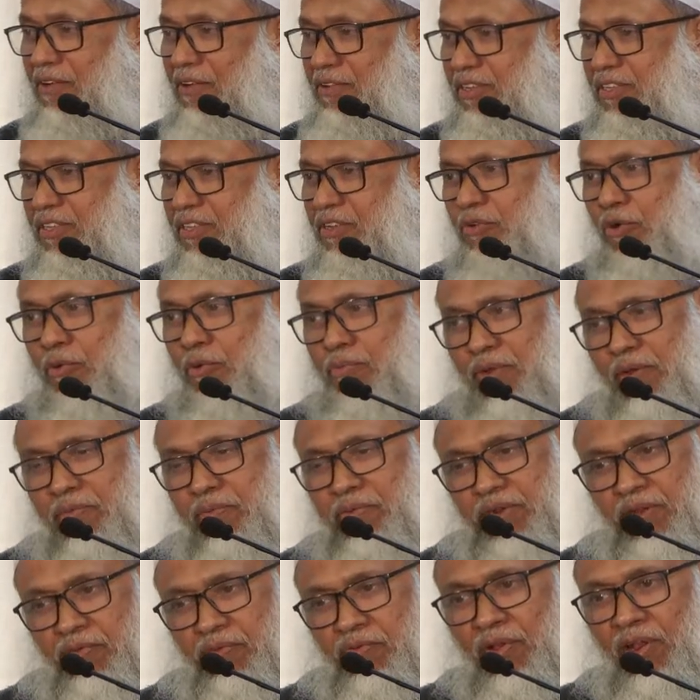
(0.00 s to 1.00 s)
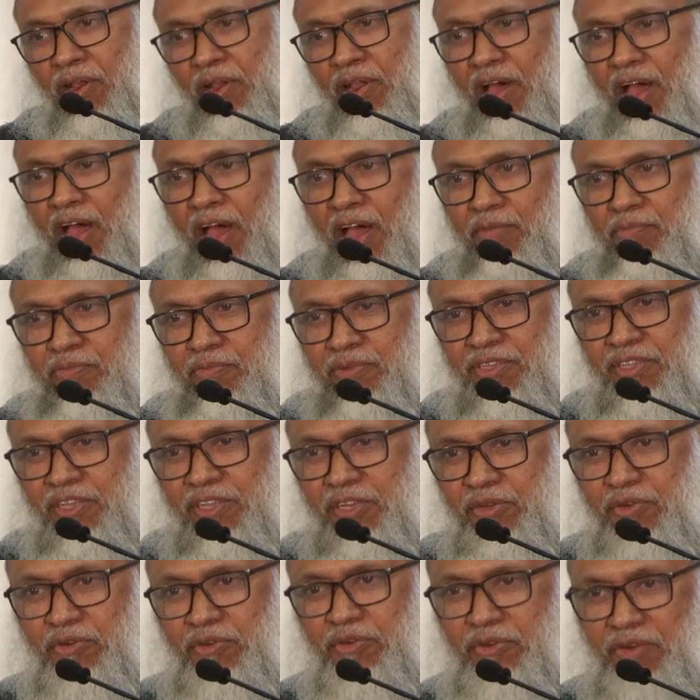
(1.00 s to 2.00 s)
to say, O oh, Prophet of Allah, I'm
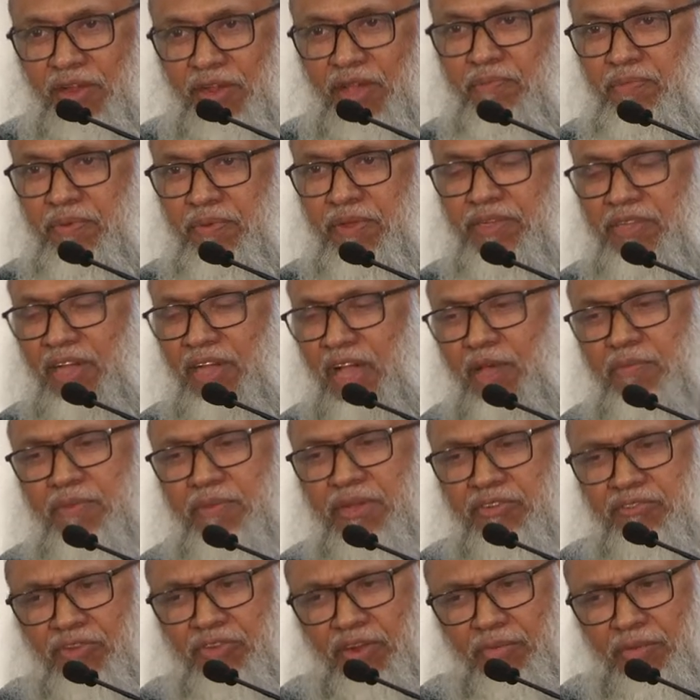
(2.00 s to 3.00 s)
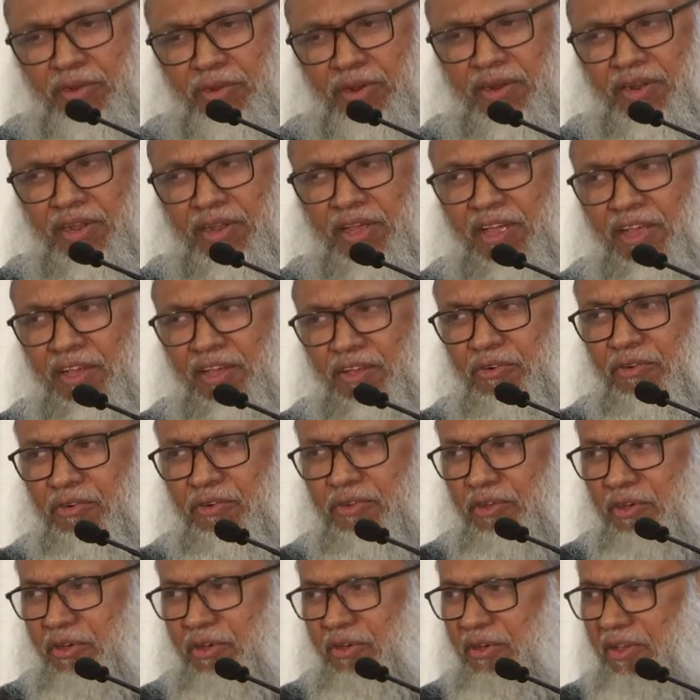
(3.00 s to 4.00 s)
visiting your grave, please, I'm in trouble. Could
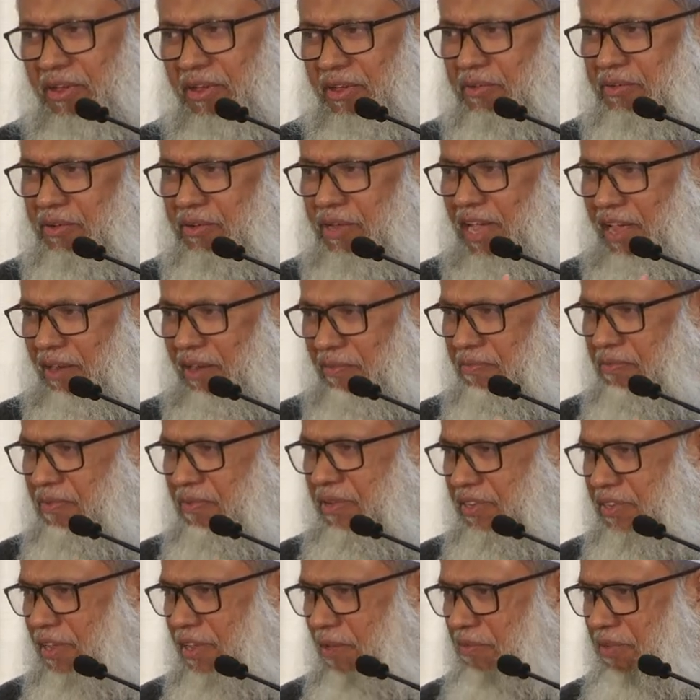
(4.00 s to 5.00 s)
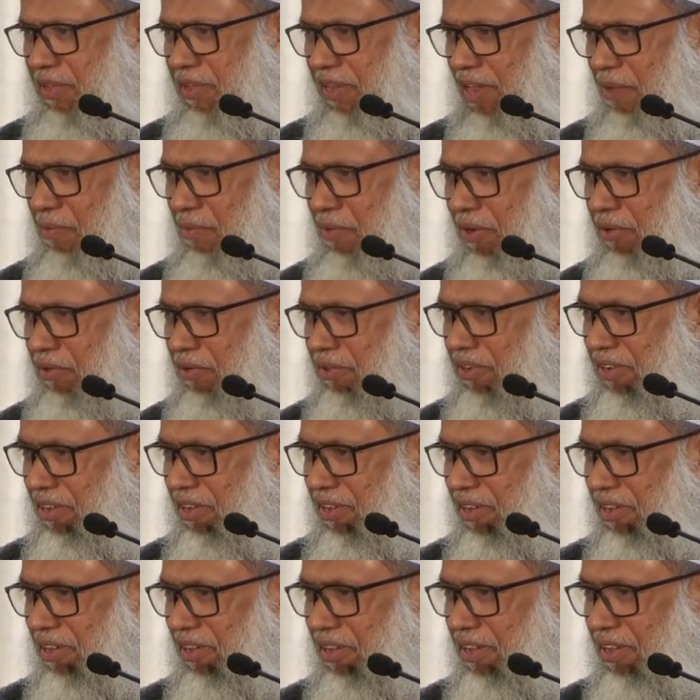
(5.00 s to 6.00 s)
you help me something about?
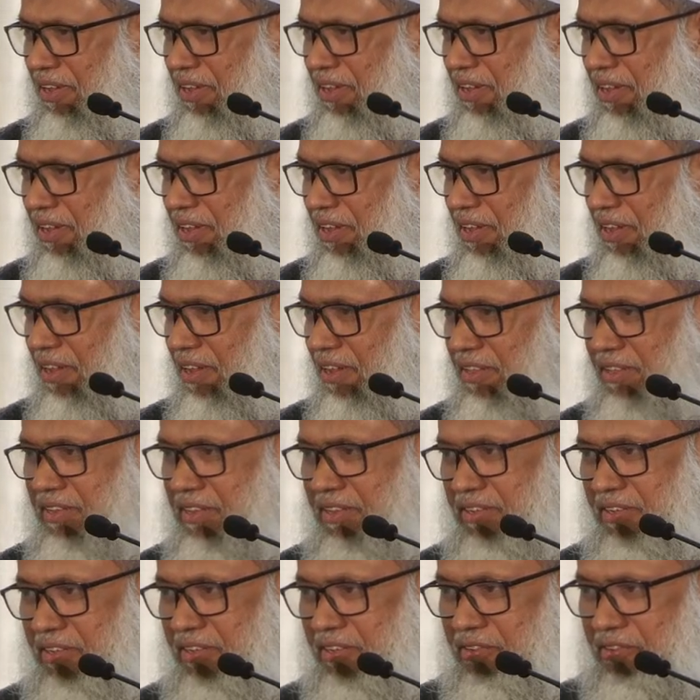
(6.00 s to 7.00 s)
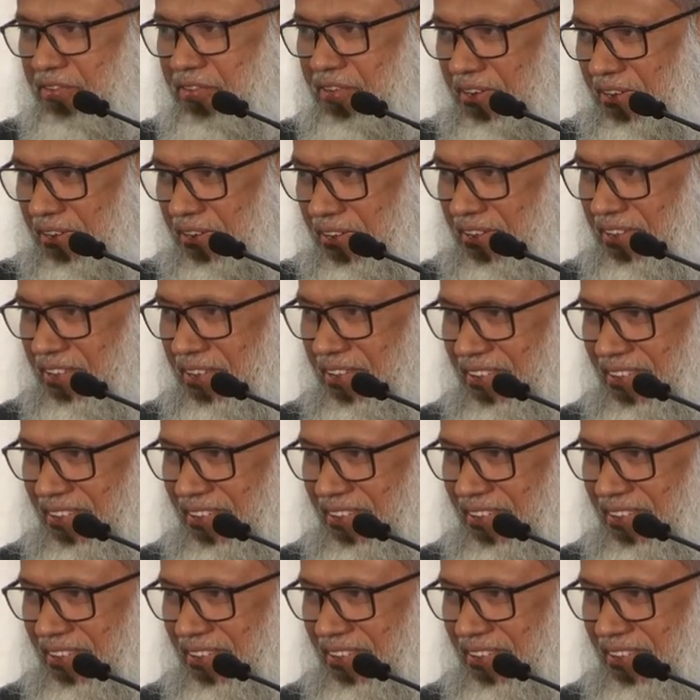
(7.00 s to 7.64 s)
This is shirk.